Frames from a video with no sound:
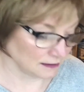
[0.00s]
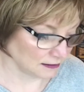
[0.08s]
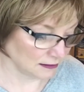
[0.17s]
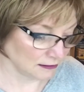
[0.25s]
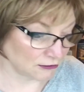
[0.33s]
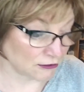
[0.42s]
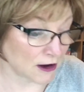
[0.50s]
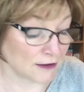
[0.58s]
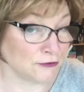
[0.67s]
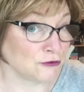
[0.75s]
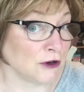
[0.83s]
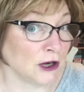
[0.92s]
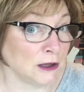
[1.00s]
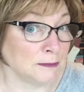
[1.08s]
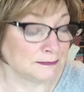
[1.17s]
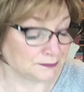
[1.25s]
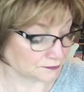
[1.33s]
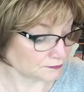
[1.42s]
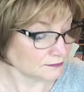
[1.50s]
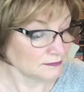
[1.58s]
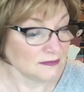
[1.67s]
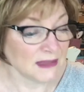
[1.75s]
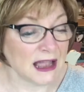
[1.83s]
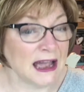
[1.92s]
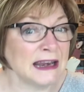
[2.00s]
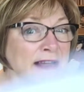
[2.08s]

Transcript: craft room, and I've